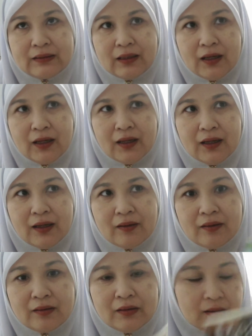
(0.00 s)
uh,
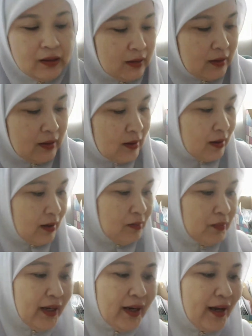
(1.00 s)

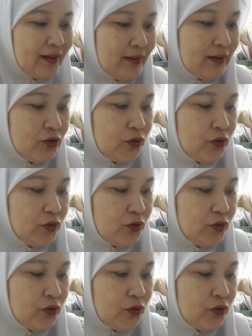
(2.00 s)
many other things you